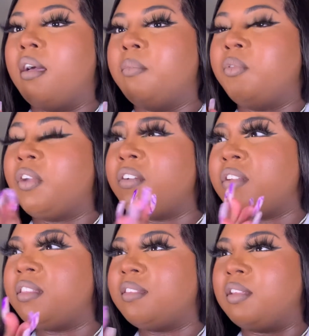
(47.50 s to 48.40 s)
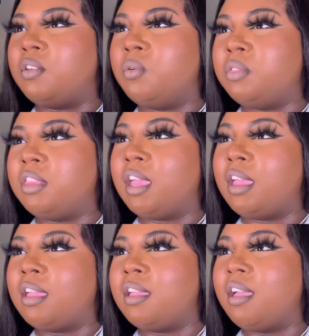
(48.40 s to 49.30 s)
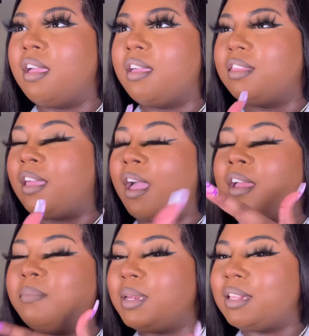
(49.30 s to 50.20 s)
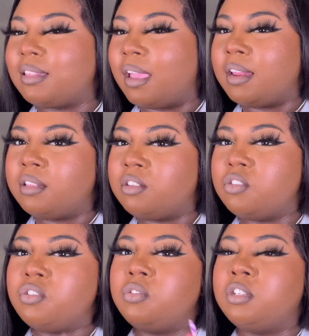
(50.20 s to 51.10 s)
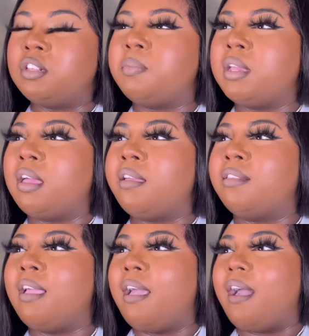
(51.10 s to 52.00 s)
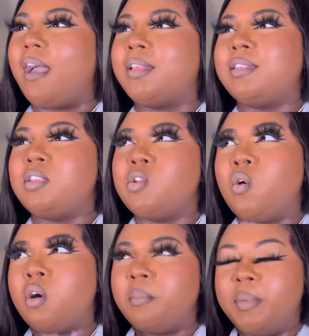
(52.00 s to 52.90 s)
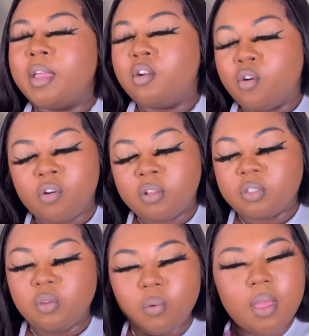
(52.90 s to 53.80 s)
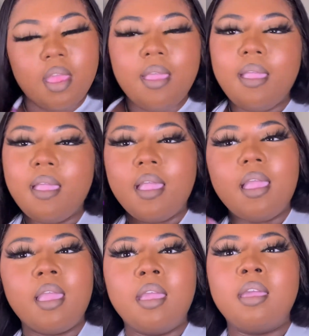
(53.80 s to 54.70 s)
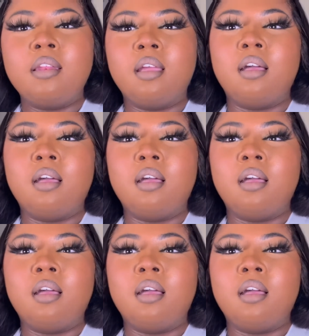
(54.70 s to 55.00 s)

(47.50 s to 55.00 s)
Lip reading: Fragrance is a new thing that I'm deciding to do just because I see, all the bigger girls do it. And